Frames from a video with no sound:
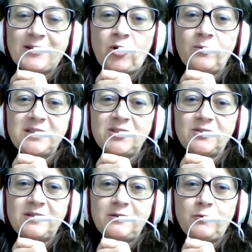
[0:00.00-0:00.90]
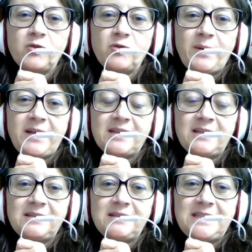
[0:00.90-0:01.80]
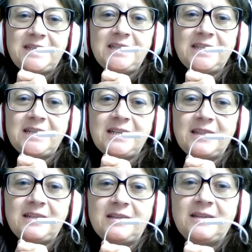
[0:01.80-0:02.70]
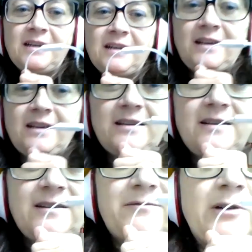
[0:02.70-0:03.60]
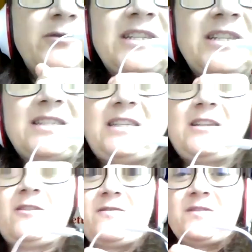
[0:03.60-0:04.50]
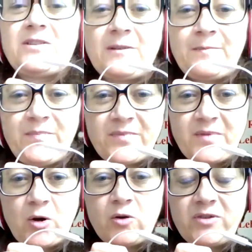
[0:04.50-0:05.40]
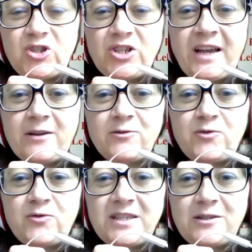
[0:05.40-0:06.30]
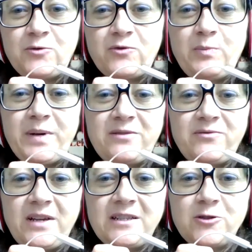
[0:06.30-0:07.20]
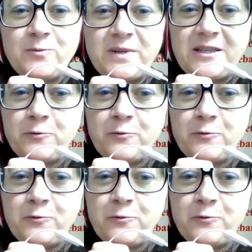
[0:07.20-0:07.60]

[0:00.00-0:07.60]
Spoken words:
comment on the World Bank data and the reluctancy of origin countries to repatriate domestic